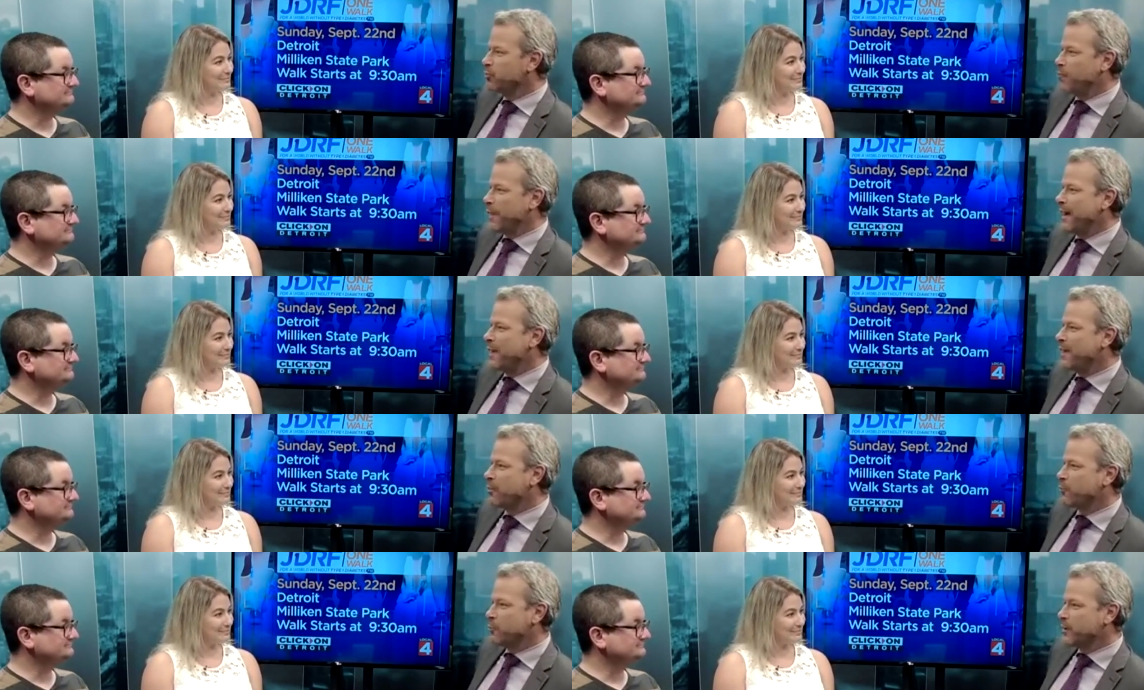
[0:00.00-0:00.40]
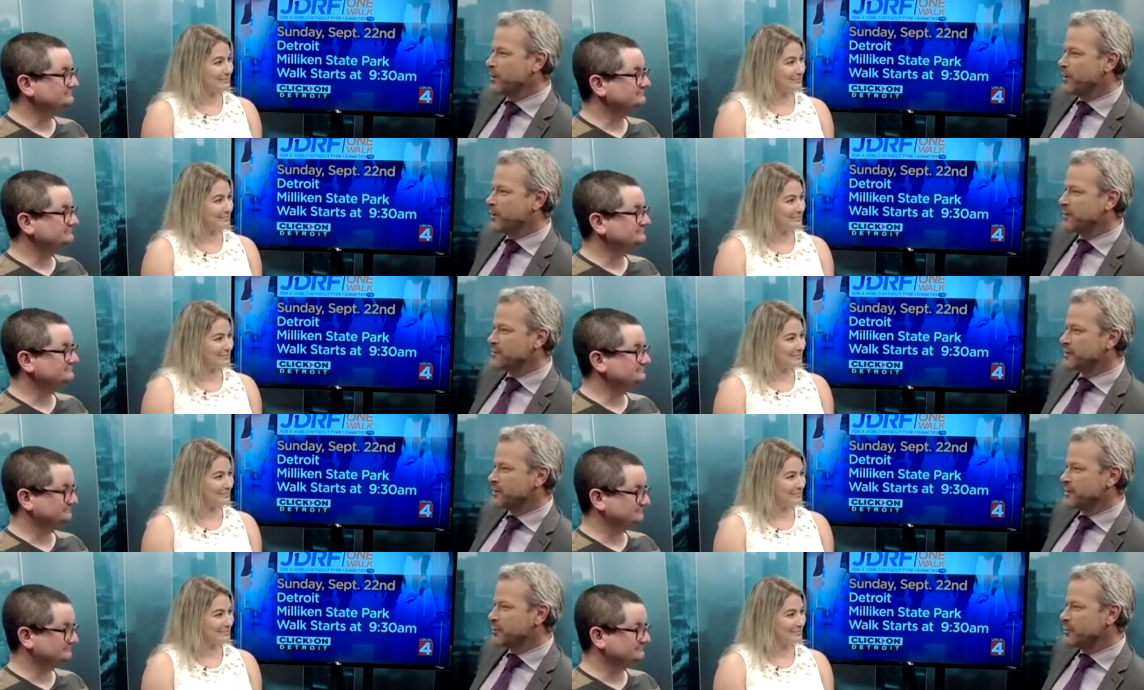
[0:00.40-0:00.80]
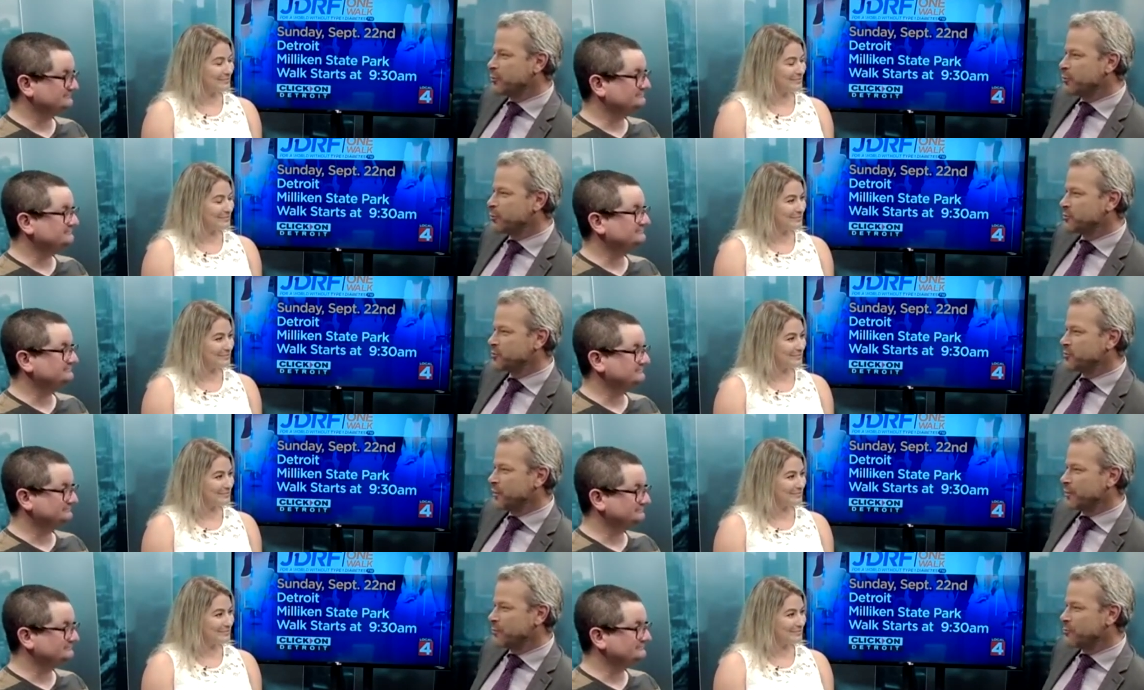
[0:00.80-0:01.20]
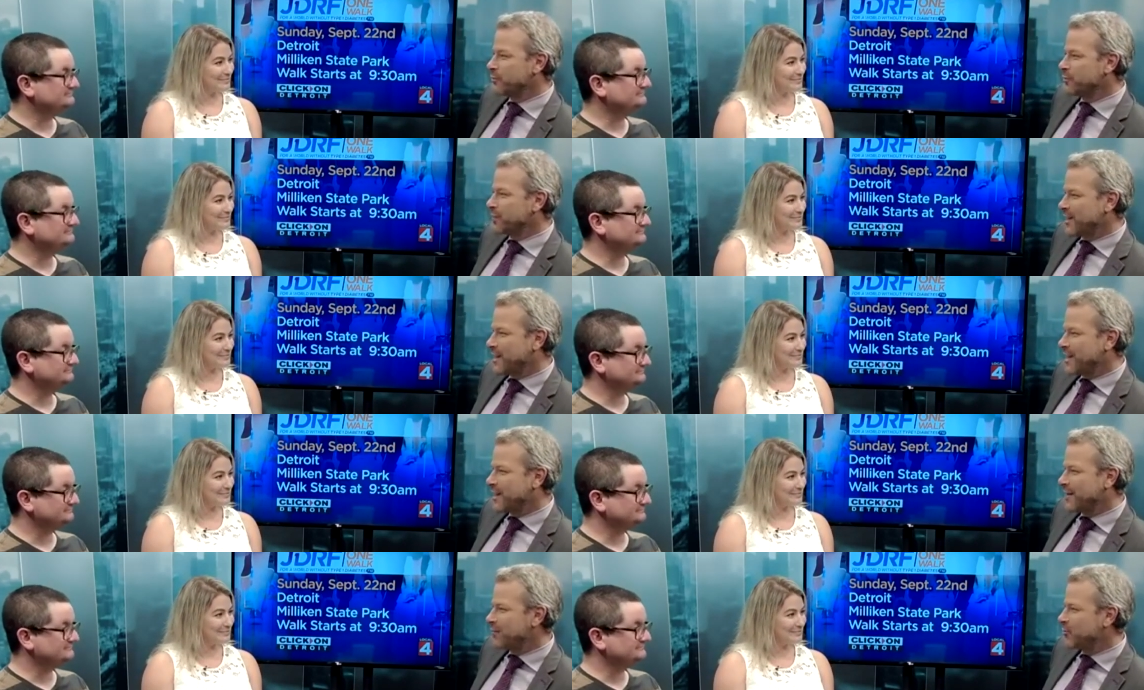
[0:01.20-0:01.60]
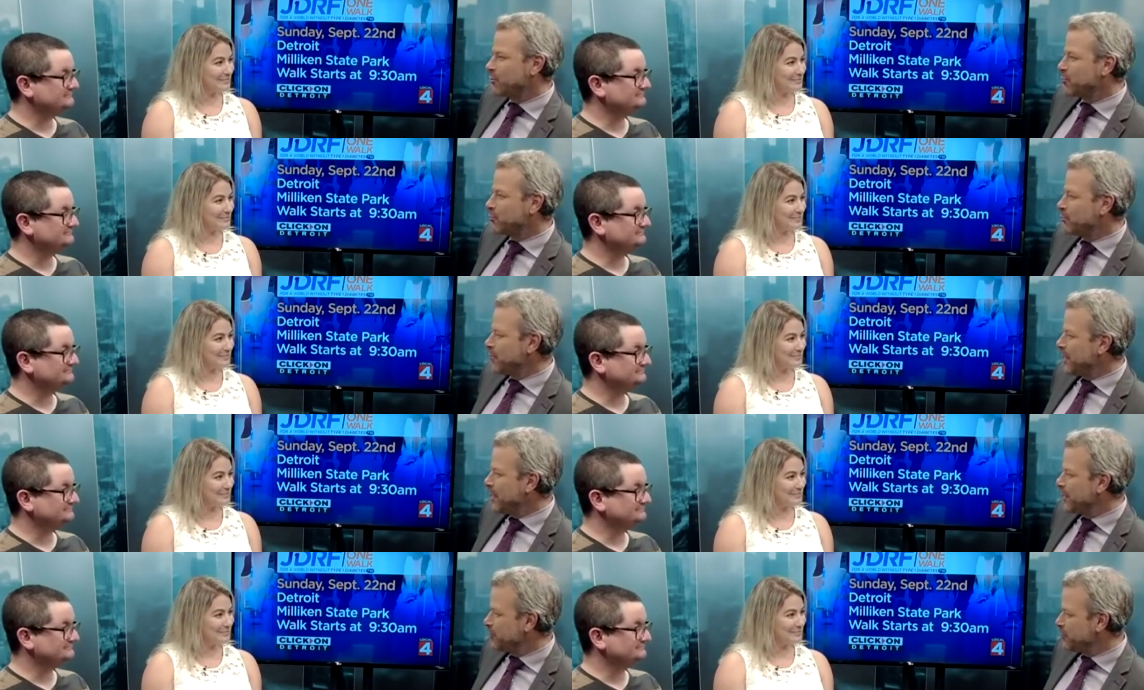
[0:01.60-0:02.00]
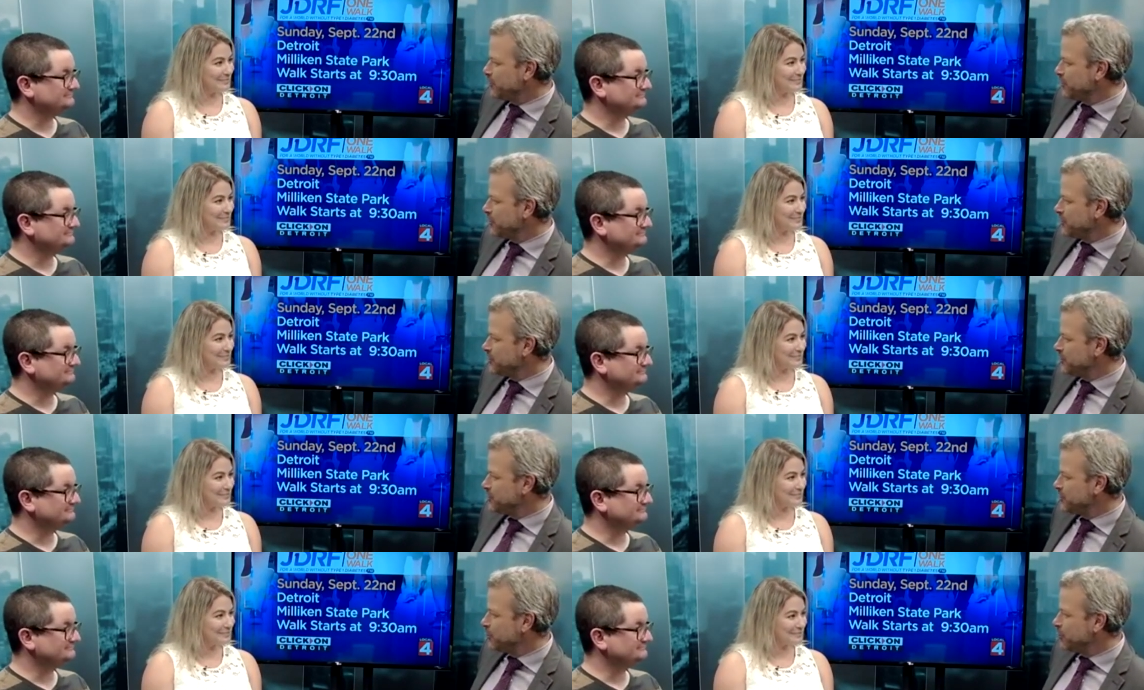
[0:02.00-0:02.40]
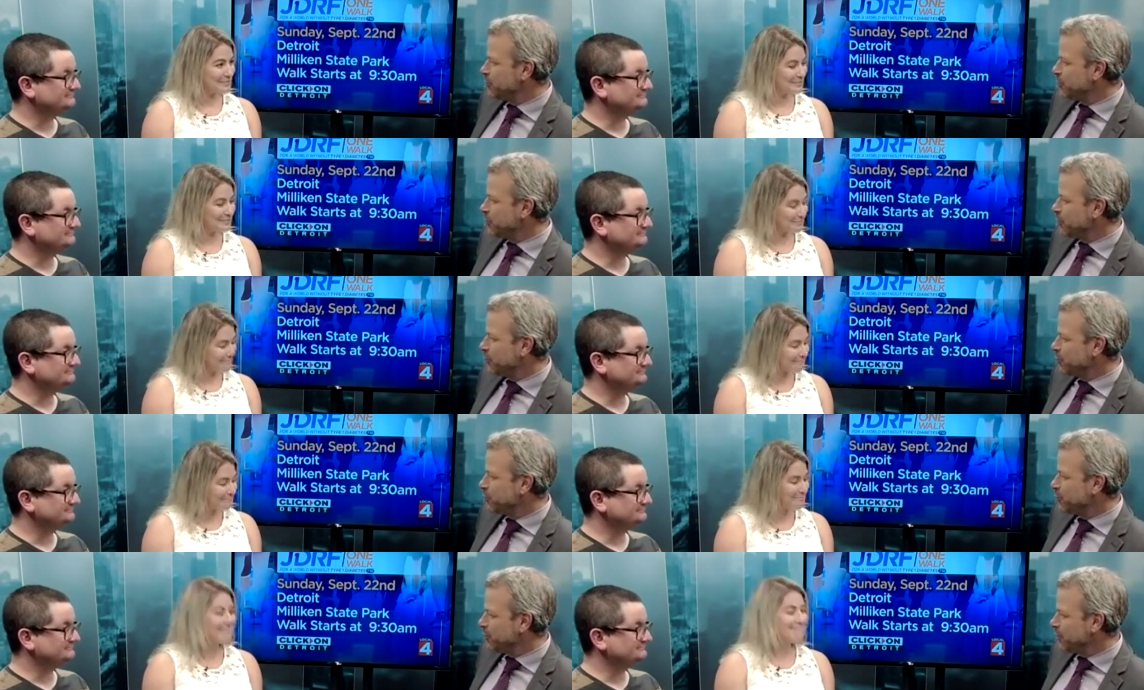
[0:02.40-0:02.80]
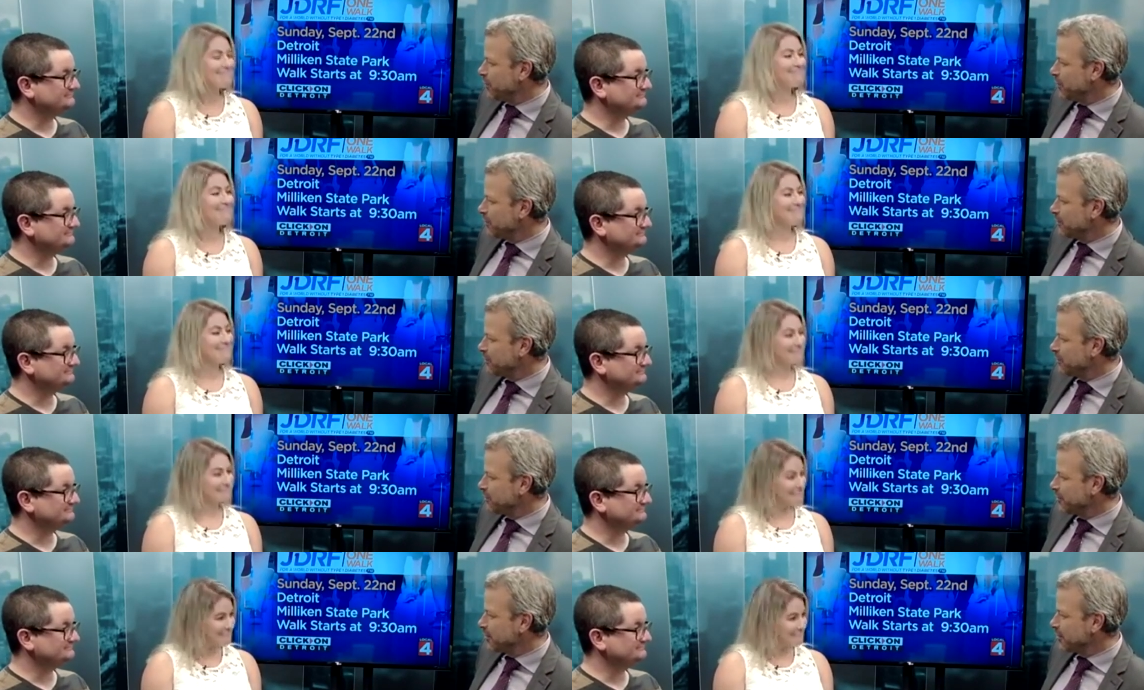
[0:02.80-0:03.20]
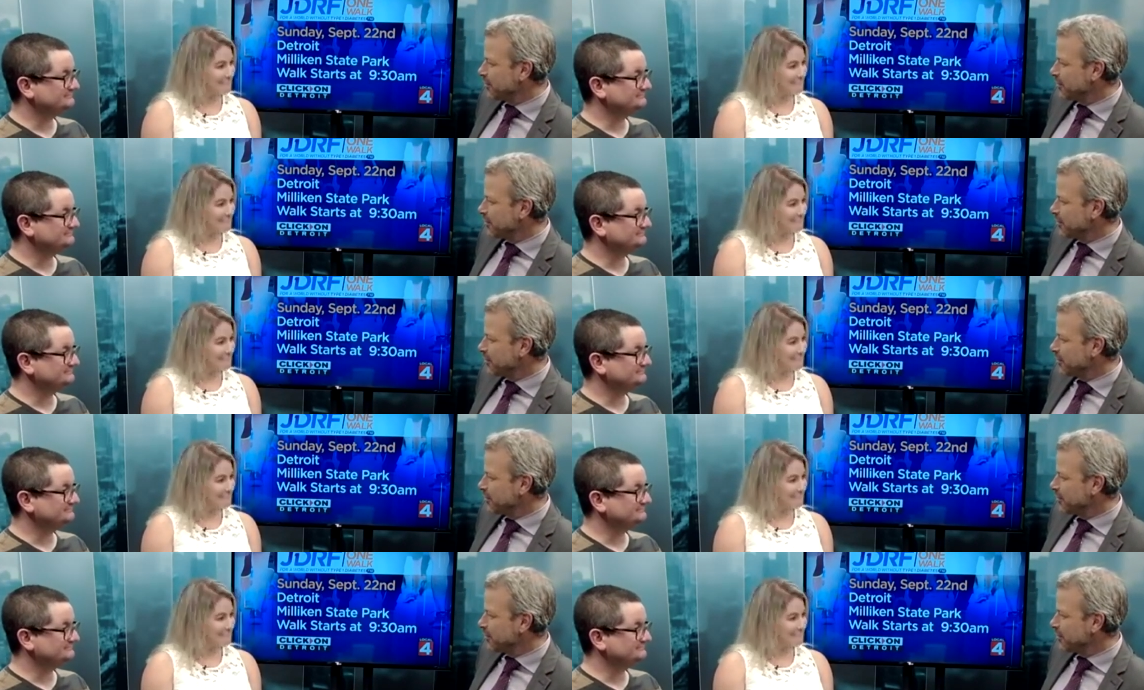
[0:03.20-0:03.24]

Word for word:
Speaker 1: pancreas, like almost like a mechanical pancreas that you run your belt with like a